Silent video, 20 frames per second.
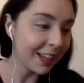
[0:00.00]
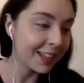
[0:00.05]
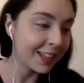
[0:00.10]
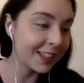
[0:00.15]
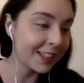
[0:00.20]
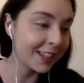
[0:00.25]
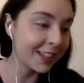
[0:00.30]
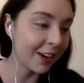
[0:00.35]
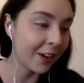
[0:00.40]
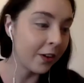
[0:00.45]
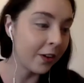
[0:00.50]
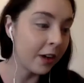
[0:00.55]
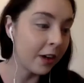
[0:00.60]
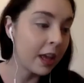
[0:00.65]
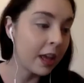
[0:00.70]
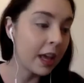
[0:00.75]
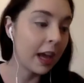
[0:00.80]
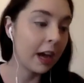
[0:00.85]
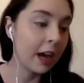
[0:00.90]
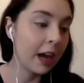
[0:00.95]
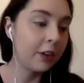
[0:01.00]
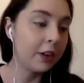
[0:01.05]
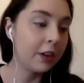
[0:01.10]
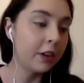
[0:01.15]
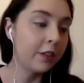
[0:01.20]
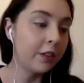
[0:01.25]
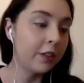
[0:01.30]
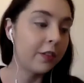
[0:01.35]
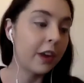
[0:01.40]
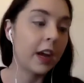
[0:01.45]
So how do you
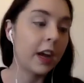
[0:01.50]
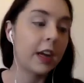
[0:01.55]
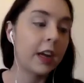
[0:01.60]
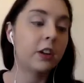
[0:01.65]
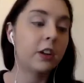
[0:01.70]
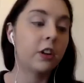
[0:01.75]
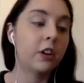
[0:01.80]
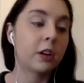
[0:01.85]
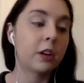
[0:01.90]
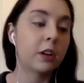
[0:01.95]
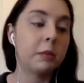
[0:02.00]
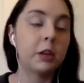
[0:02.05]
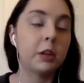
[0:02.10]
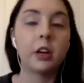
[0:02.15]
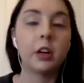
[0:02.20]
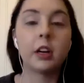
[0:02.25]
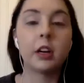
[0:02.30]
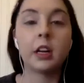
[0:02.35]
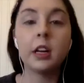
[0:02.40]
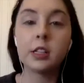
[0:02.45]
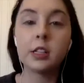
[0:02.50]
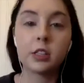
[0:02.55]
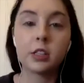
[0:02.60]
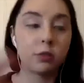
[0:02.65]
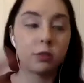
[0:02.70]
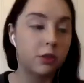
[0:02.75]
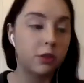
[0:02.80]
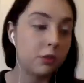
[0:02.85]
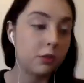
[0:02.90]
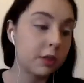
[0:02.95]
find your community, so
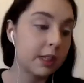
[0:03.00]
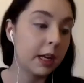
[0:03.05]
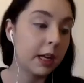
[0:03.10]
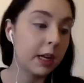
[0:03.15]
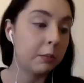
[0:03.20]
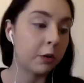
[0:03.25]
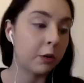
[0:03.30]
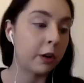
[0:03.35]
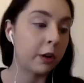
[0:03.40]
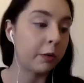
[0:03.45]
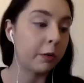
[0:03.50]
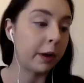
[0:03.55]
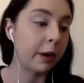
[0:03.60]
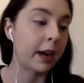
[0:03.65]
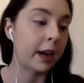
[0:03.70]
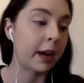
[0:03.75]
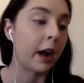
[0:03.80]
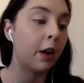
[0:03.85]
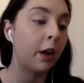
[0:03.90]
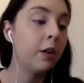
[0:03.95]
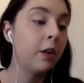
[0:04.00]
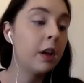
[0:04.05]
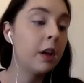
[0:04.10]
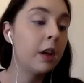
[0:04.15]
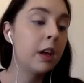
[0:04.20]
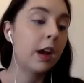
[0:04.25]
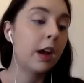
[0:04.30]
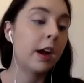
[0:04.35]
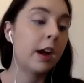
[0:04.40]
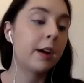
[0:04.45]
Sault Ste. Marie right now,
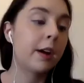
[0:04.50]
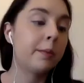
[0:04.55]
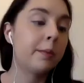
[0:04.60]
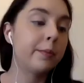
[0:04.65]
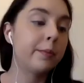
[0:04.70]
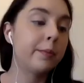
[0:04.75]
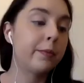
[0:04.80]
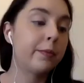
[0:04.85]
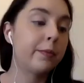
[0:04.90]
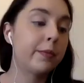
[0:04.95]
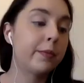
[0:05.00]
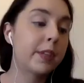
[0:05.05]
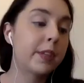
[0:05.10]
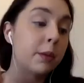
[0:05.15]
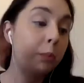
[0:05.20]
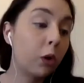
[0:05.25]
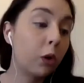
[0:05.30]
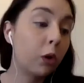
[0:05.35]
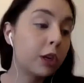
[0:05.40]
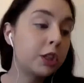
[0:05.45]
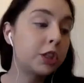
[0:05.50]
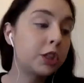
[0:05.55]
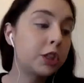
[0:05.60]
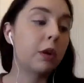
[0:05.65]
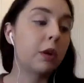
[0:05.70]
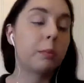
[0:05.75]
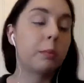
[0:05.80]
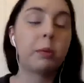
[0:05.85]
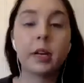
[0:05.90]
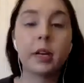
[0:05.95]
supports you
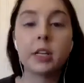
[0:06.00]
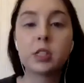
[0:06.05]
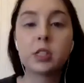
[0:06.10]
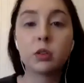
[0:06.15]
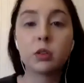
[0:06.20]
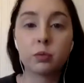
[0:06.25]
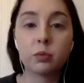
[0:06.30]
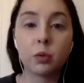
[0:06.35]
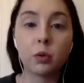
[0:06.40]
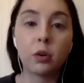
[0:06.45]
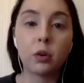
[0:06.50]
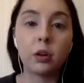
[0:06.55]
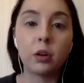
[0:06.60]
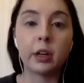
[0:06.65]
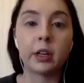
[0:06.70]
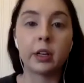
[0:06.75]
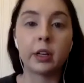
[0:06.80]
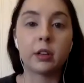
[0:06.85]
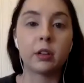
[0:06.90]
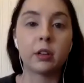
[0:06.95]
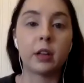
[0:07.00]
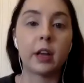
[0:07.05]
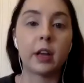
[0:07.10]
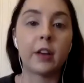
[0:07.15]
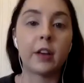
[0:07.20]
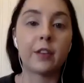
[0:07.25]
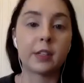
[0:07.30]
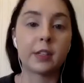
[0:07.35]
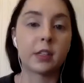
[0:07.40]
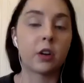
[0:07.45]
or plays a role in your life
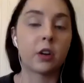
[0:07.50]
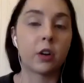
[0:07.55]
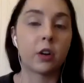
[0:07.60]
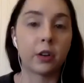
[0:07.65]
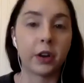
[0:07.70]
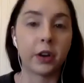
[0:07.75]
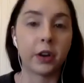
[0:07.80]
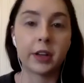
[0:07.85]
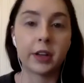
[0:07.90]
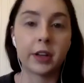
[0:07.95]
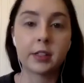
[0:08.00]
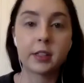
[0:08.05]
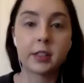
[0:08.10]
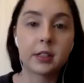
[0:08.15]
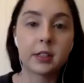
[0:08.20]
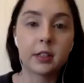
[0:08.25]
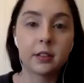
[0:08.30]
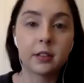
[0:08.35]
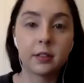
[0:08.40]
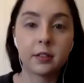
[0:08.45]
as an artist?